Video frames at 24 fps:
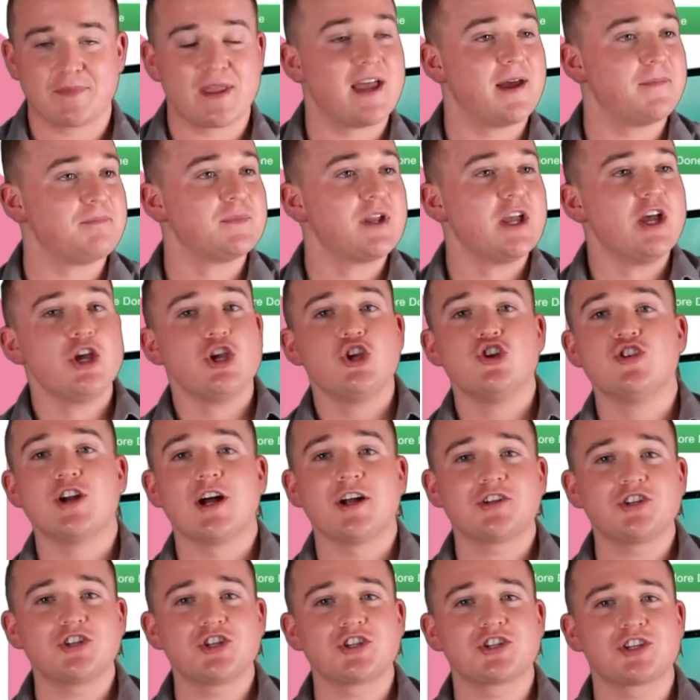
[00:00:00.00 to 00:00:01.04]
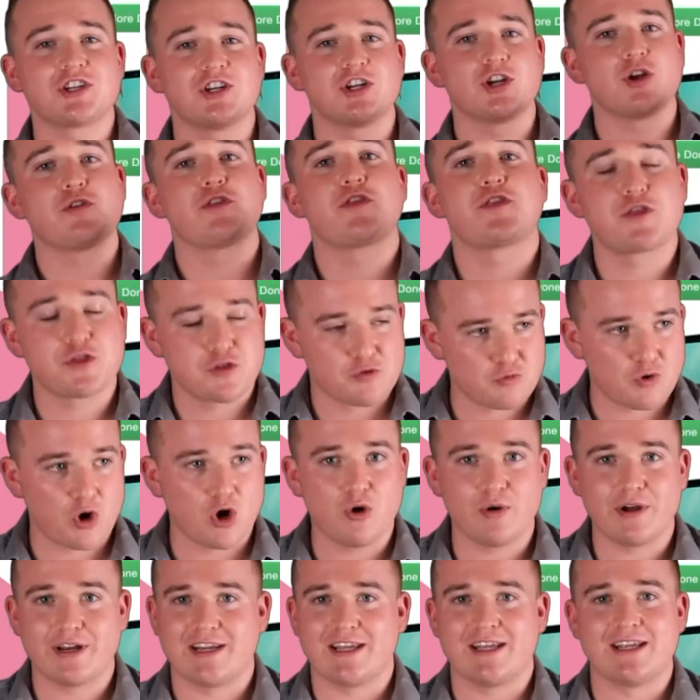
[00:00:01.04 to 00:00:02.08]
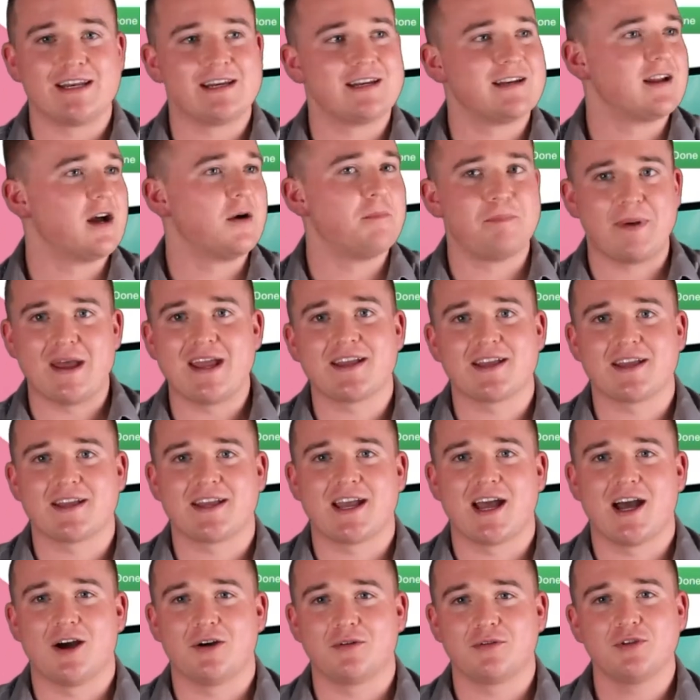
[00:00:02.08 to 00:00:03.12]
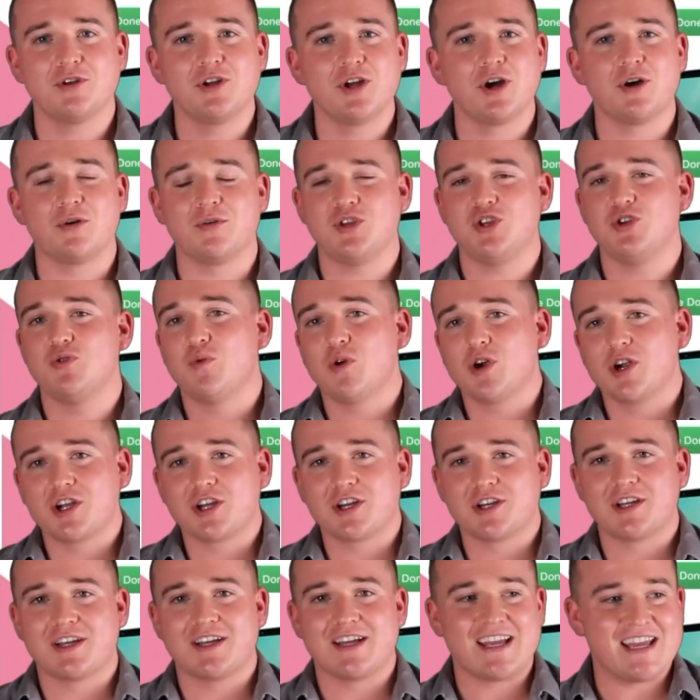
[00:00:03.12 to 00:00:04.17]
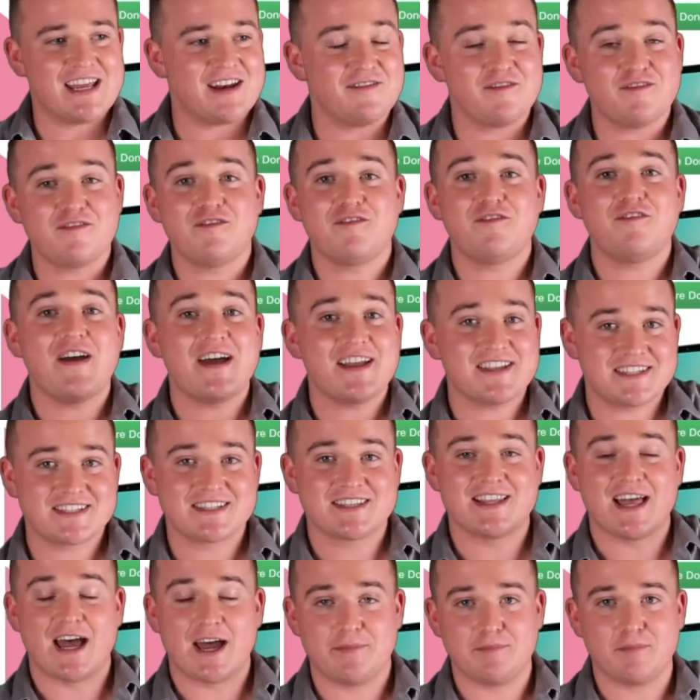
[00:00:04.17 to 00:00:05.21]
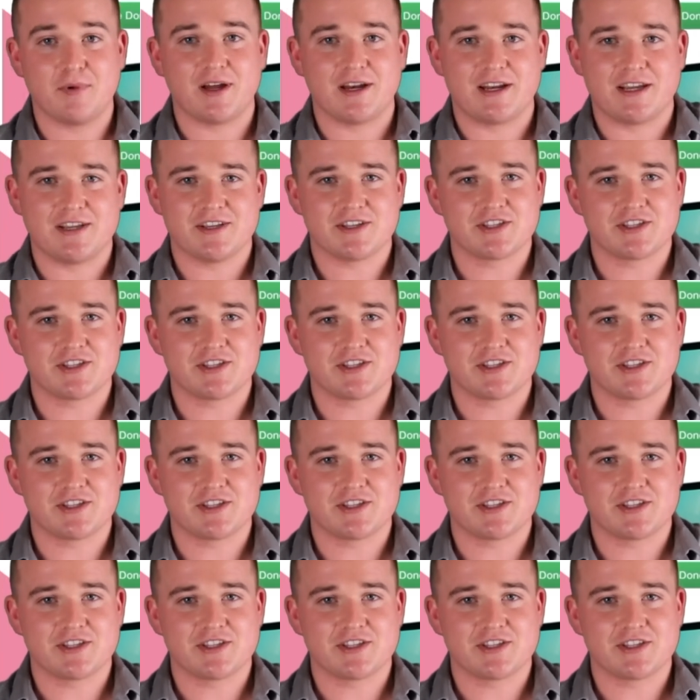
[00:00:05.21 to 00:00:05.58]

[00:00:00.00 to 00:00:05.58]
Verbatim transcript: And you're not just gonna go throw it in a bank account. No, you are gonna invest that money.